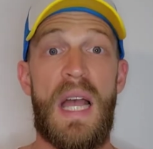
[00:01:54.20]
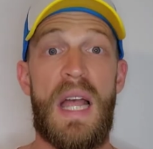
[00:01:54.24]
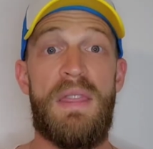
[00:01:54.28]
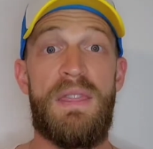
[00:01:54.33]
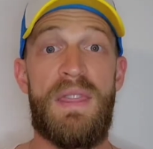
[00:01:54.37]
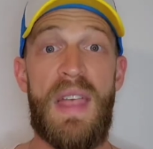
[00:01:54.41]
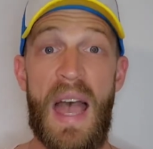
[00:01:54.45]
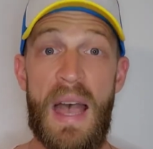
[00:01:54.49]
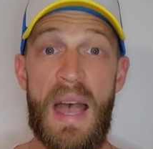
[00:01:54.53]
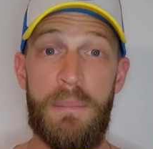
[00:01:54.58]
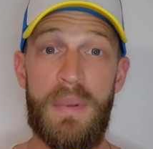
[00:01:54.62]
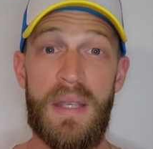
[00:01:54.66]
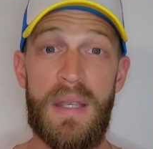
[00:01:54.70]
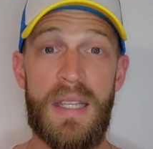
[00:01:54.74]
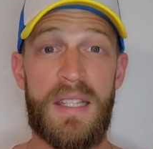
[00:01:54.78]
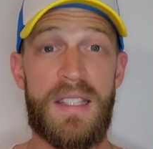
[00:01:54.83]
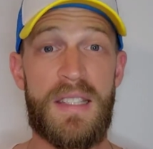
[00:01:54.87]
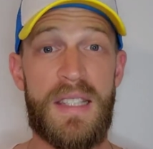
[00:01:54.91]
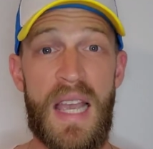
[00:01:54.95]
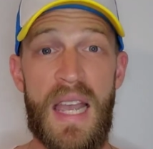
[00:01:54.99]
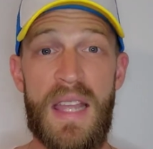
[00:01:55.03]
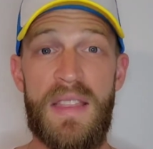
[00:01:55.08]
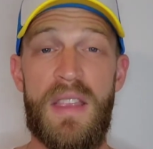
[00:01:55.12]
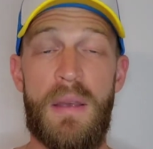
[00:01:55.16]
That being
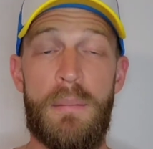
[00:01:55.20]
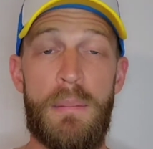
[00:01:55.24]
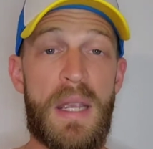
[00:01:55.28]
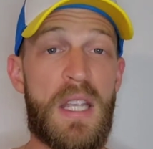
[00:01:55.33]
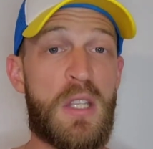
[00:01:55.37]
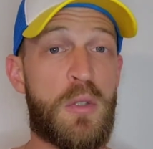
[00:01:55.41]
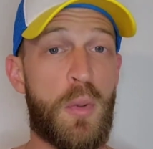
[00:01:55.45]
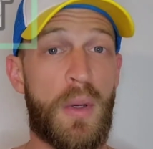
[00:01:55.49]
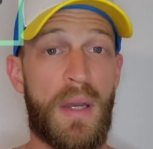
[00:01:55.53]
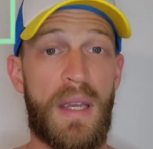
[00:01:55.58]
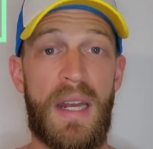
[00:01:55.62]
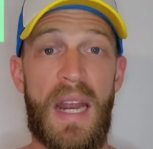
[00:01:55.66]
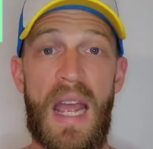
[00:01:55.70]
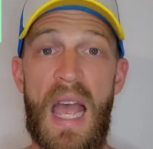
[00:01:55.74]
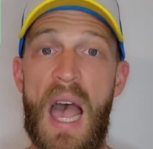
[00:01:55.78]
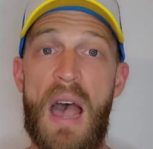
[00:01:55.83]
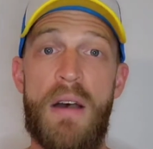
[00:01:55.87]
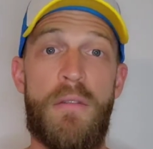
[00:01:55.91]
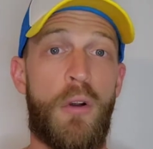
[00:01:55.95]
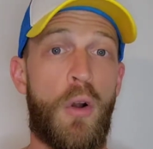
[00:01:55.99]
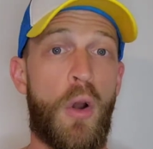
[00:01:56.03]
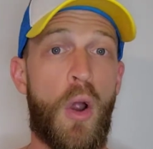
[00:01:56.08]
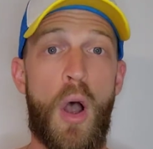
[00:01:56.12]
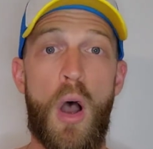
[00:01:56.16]
said, the meats we can have
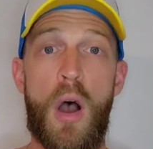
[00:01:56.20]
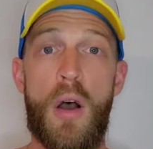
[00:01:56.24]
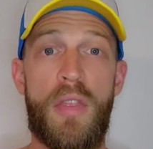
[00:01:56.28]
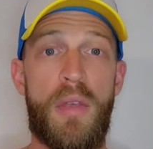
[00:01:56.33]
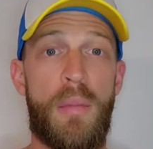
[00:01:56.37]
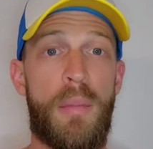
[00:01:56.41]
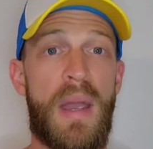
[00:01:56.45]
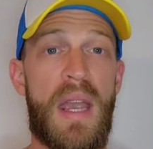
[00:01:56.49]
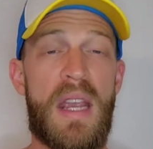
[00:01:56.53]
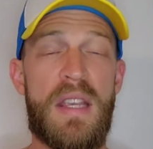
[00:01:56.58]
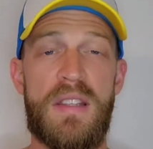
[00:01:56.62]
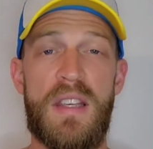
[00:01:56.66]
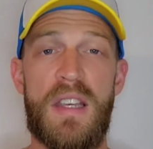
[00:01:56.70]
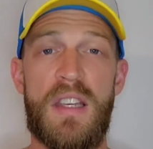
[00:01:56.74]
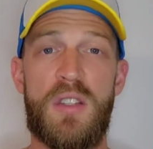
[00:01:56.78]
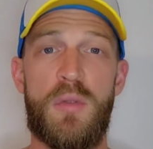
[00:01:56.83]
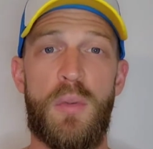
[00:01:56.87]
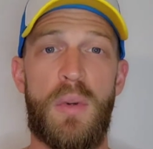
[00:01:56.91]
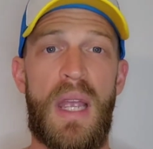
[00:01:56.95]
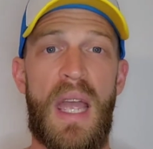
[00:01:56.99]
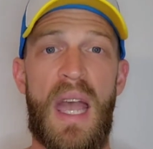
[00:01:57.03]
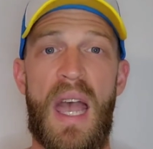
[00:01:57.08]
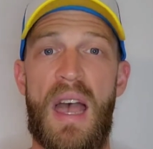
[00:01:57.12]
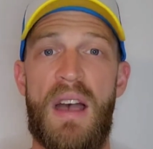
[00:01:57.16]
are all the basics.
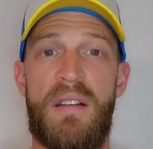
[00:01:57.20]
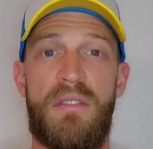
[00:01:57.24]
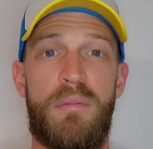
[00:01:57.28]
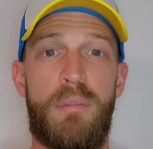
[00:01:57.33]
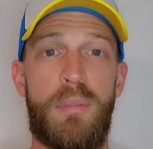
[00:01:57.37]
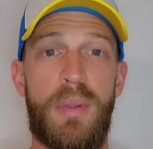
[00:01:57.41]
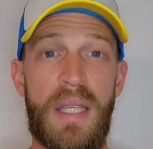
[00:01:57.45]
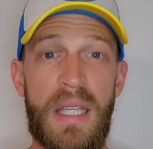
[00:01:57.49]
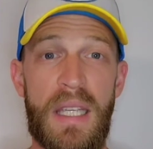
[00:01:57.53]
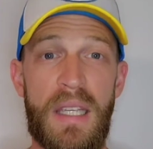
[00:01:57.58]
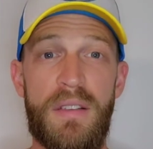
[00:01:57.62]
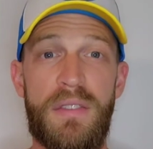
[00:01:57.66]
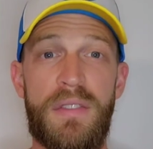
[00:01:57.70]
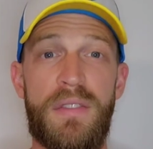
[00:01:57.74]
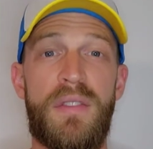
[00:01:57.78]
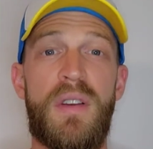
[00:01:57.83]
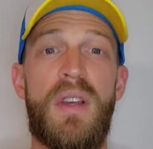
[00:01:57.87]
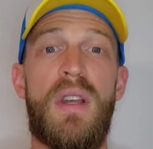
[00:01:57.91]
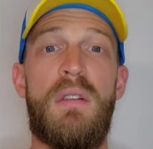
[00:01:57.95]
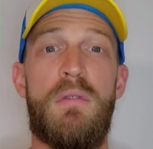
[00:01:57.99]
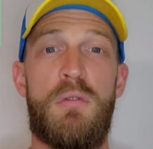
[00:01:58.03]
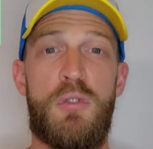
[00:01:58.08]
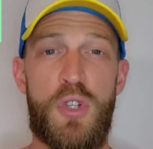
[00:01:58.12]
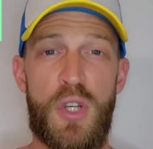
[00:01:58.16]
We have beef,
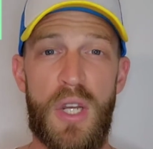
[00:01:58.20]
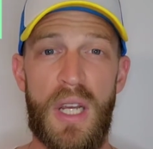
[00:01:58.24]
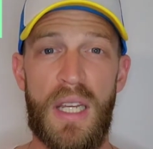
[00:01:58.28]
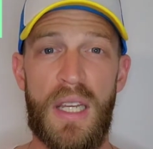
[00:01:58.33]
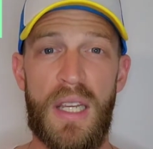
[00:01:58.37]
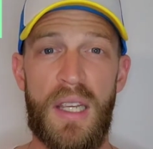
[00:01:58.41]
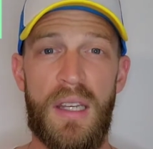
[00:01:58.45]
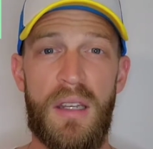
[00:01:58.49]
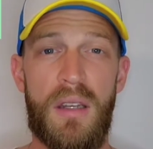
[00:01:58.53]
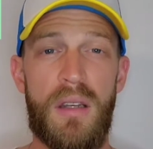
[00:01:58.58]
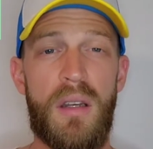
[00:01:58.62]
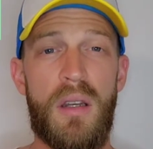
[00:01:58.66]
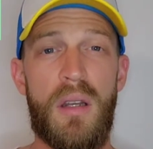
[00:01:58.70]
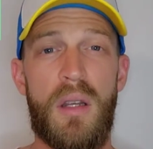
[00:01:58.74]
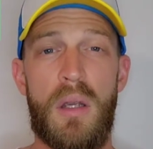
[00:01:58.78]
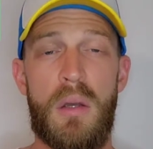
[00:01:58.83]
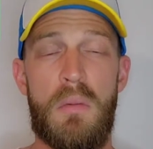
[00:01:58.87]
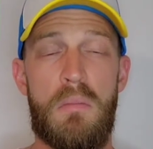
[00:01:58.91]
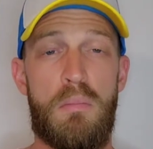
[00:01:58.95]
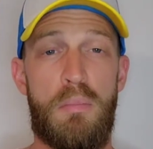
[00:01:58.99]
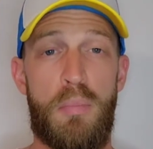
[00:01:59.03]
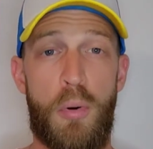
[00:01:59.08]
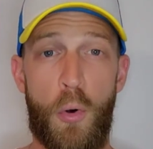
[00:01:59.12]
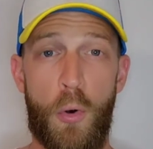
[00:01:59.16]
chicken,
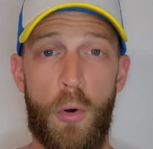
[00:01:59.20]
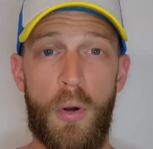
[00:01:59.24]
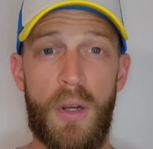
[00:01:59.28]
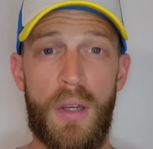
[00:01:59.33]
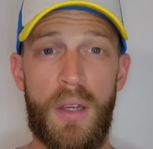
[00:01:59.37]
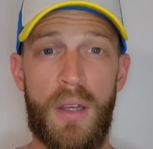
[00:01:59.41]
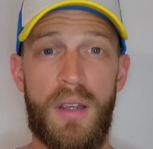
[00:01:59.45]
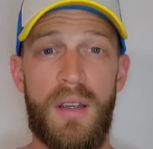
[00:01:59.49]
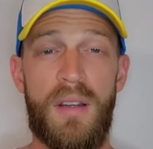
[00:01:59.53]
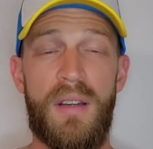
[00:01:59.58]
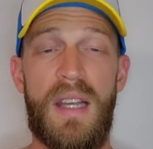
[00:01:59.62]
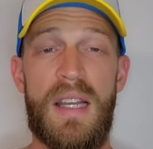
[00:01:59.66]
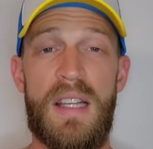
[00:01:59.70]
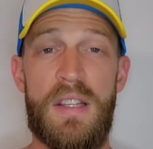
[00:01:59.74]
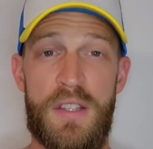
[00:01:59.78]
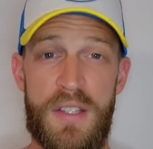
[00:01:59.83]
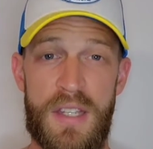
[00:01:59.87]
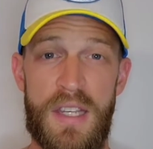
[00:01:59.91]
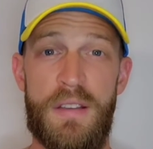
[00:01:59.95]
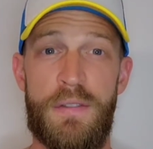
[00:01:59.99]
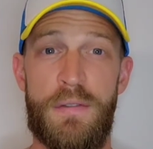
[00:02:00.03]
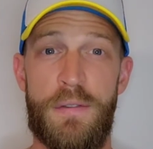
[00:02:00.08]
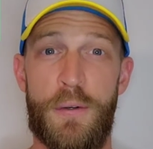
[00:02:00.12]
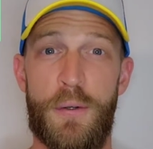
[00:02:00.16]
pork, and
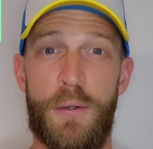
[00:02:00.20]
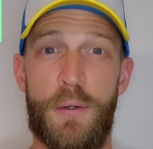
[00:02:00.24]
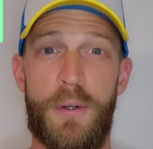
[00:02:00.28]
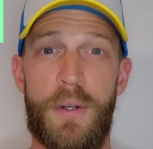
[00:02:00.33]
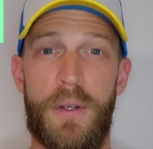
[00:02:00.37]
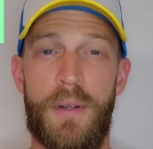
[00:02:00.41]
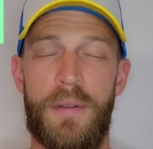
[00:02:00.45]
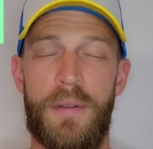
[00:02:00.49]
seafood.